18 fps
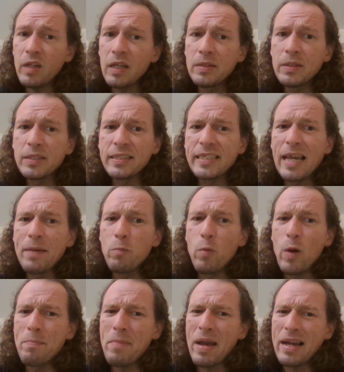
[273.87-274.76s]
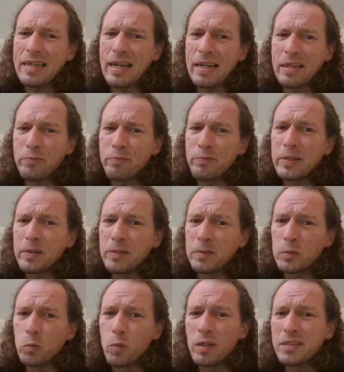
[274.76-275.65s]
The same way magnetic
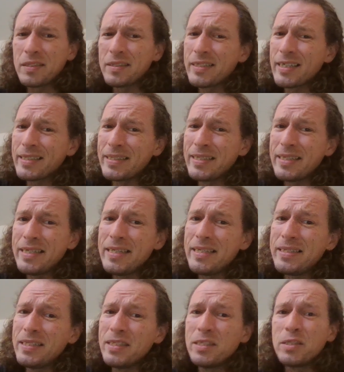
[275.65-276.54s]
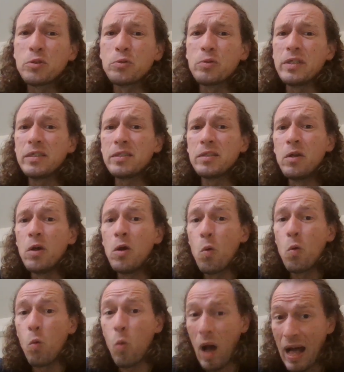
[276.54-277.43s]
fields want to take the easy street
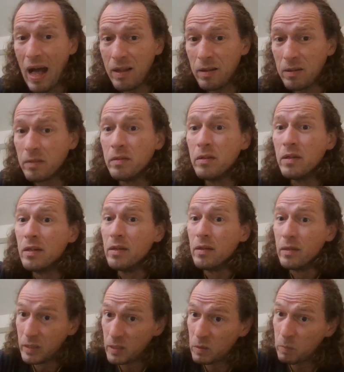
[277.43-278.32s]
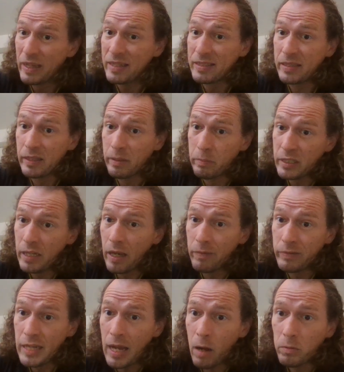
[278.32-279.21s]
while spacing
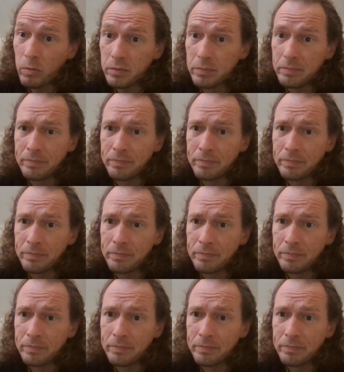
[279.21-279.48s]
themselves out.